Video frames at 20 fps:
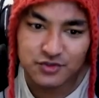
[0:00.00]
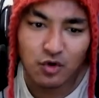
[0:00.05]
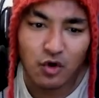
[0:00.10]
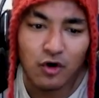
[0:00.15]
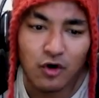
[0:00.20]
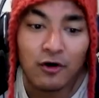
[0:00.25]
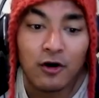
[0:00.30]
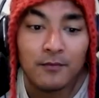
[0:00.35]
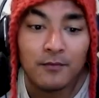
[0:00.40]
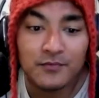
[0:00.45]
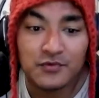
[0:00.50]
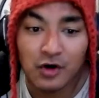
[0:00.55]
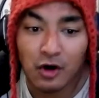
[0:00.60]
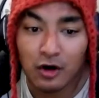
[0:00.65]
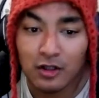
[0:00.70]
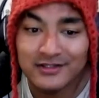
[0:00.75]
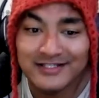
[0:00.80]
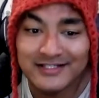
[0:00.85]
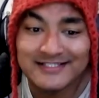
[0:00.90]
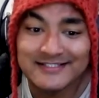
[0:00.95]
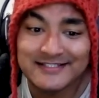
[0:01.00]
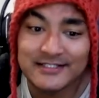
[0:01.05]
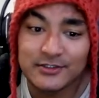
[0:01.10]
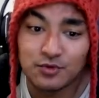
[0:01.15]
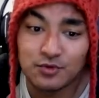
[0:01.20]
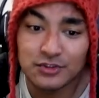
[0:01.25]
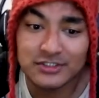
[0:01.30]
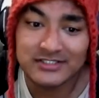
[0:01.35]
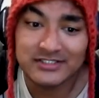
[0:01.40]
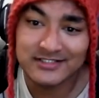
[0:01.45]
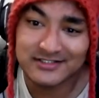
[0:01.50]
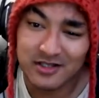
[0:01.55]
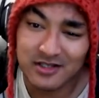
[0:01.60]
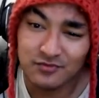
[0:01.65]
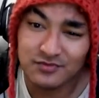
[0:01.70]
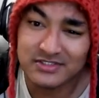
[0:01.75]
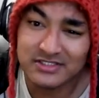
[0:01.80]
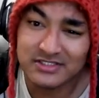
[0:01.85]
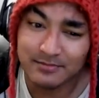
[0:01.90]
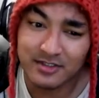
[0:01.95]
So all these 3 words
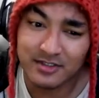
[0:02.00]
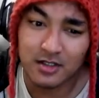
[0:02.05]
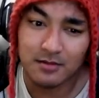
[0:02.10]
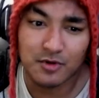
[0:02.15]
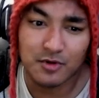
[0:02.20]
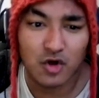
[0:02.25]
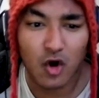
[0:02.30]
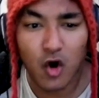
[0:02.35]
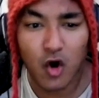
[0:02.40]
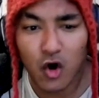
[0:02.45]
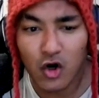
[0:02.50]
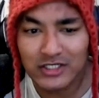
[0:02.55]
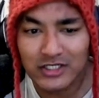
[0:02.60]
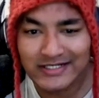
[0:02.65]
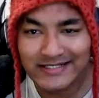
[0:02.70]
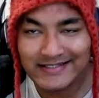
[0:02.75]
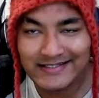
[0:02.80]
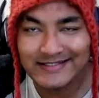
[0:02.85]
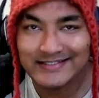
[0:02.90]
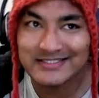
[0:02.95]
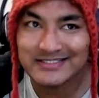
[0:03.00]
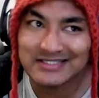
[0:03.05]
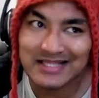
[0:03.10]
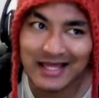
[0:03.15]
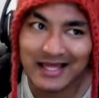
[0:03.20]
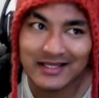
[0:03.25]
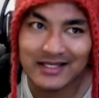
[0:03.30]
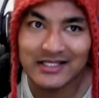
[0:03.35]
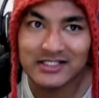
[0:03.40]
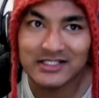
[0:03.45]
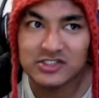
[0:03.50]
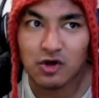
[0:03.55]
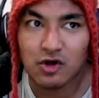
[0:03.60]
sound similar, but oddly is like